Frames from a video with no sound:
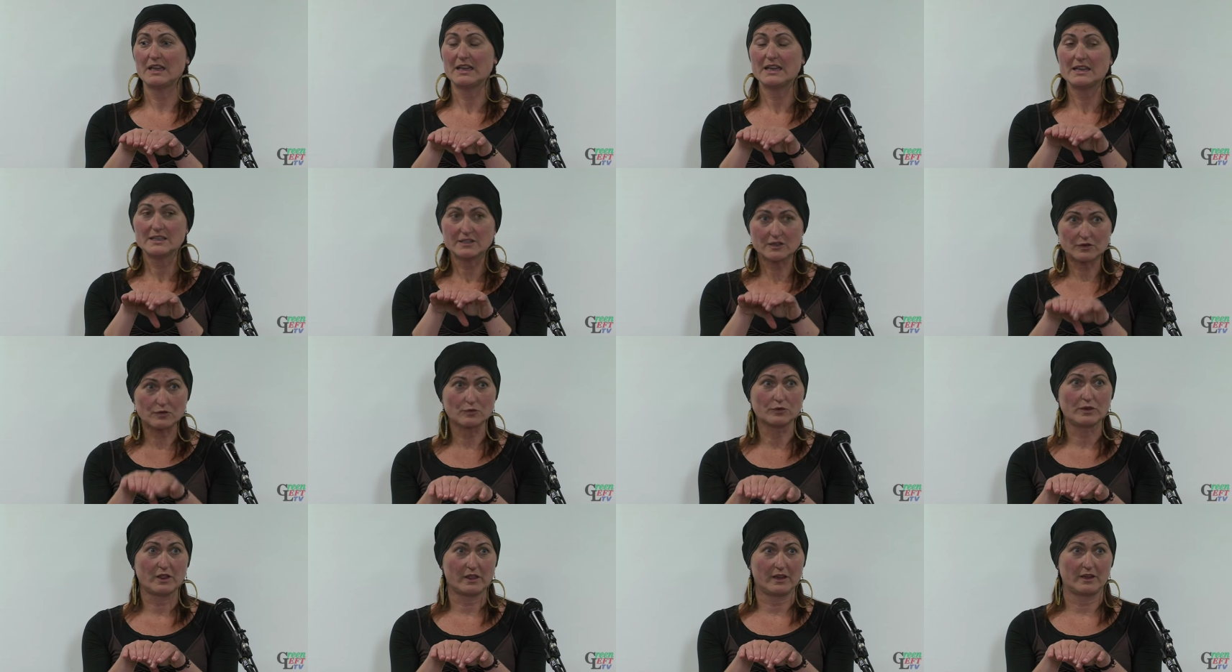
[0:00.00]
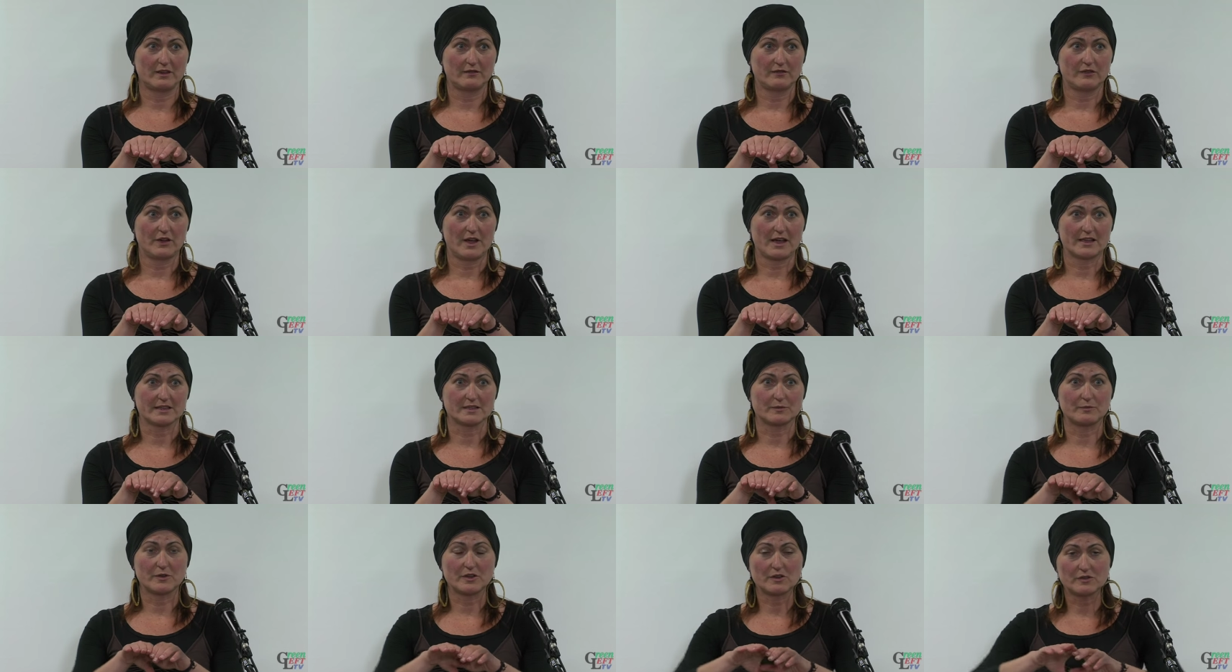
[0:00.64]
is a good thing for
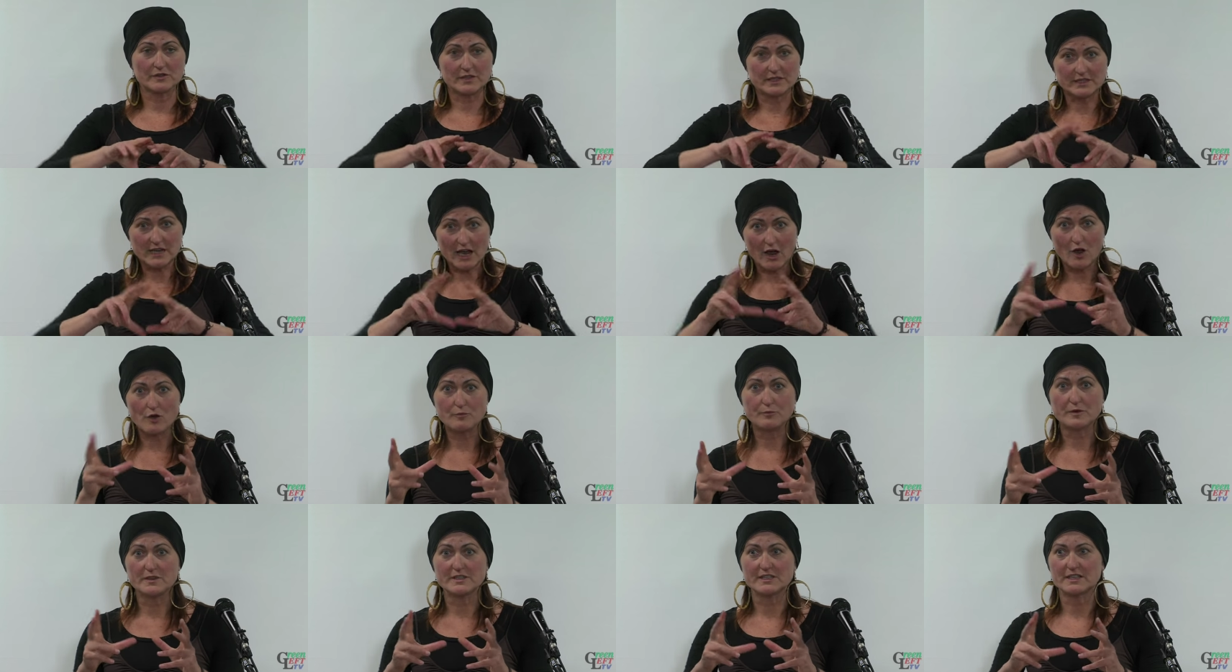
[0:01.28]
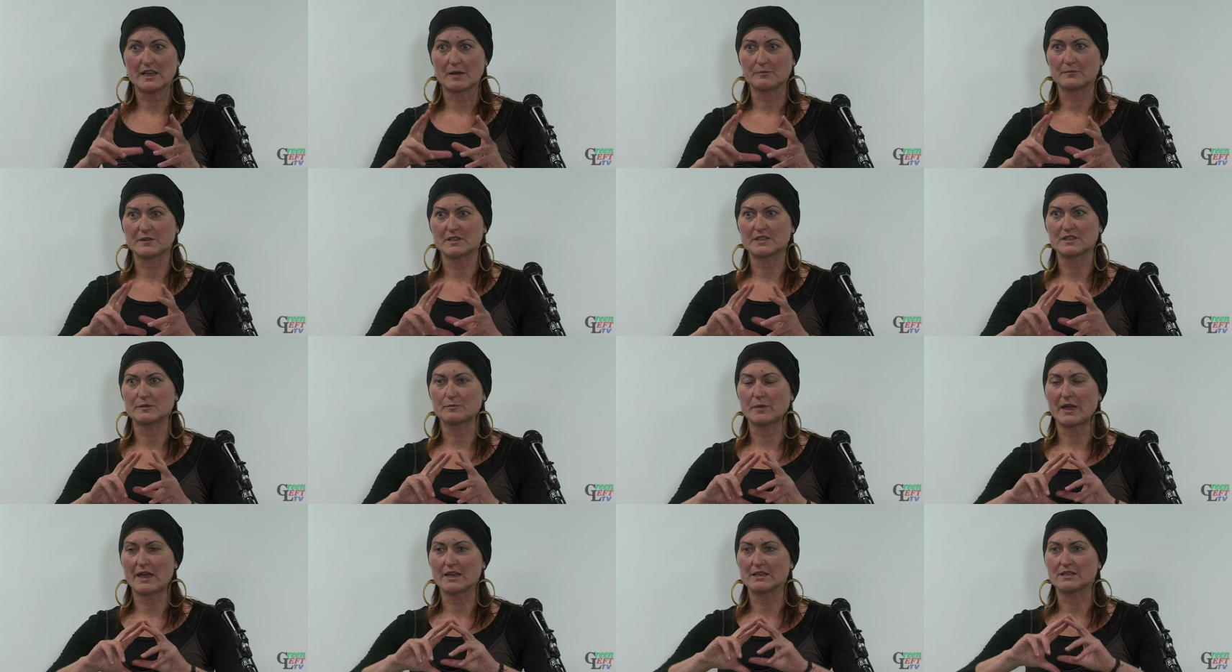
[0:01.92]
us because it opens up the
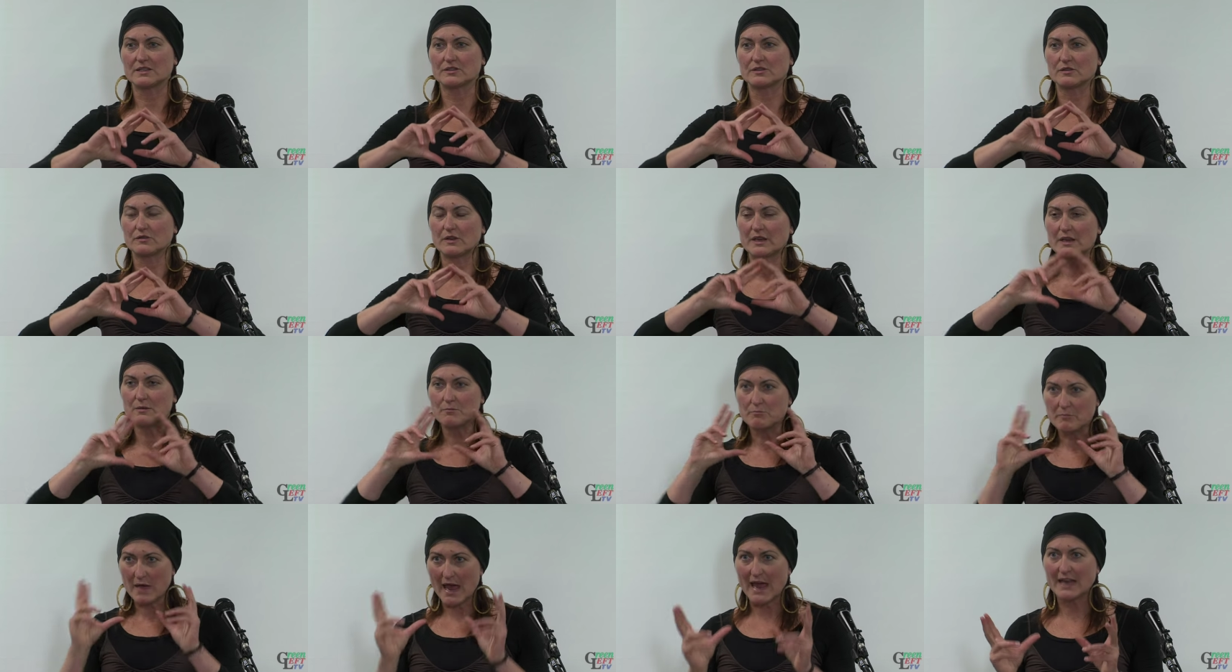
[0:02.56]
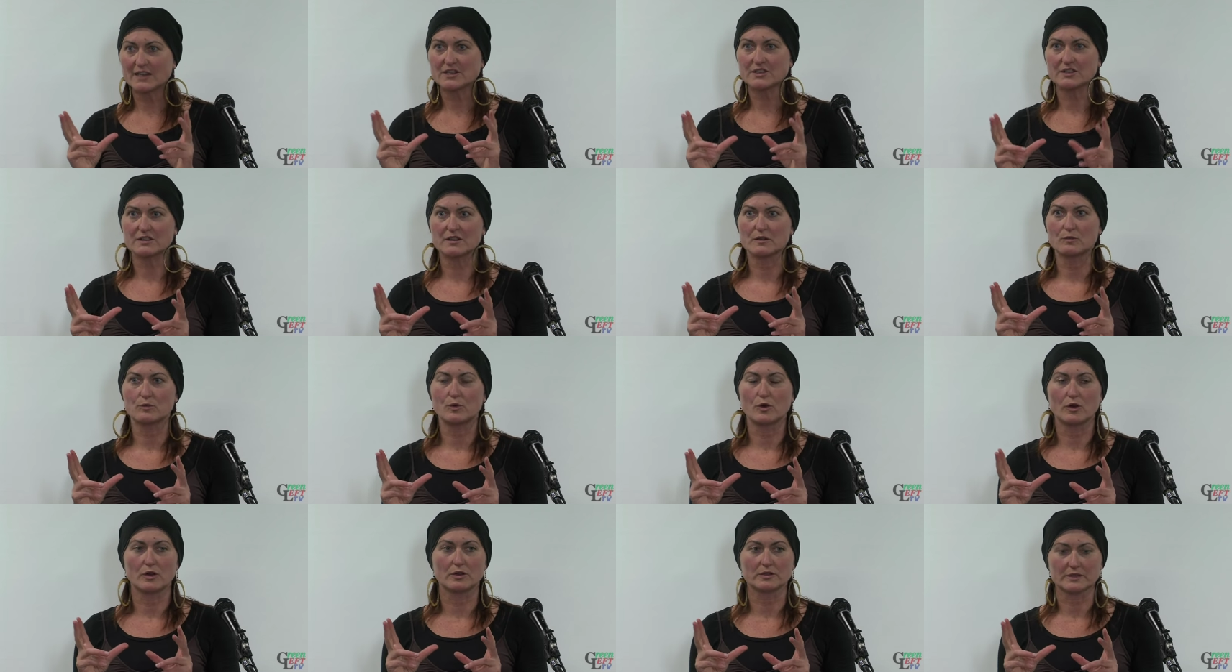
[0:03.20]
space to imagine a
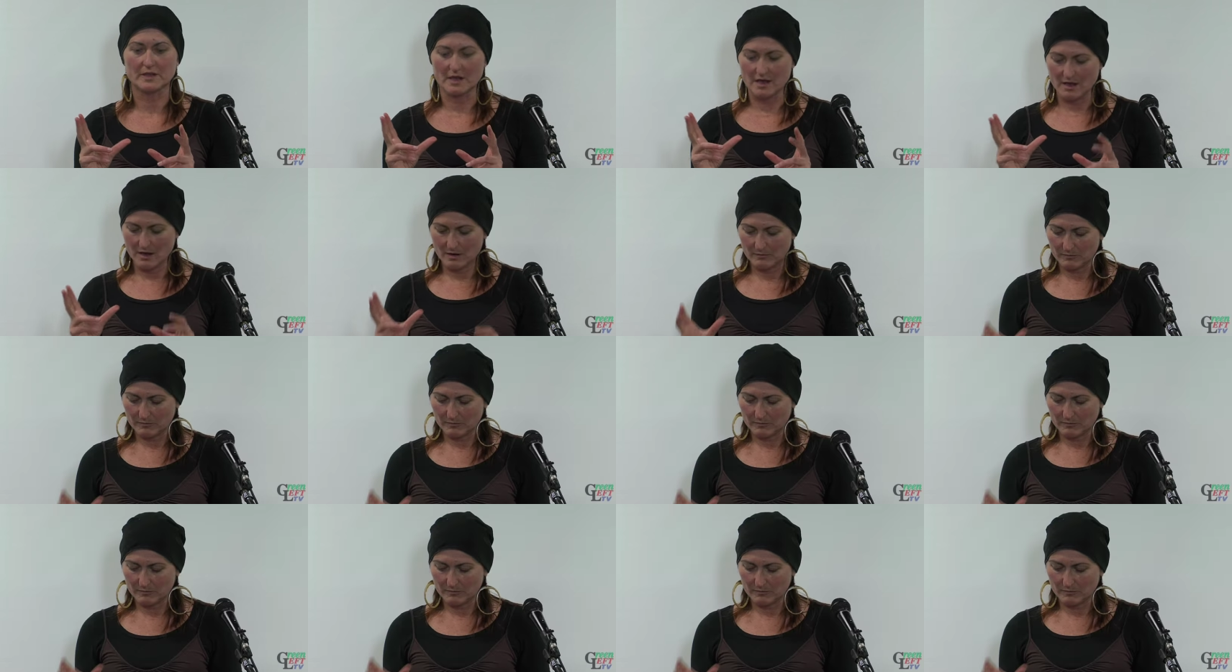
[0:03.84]
world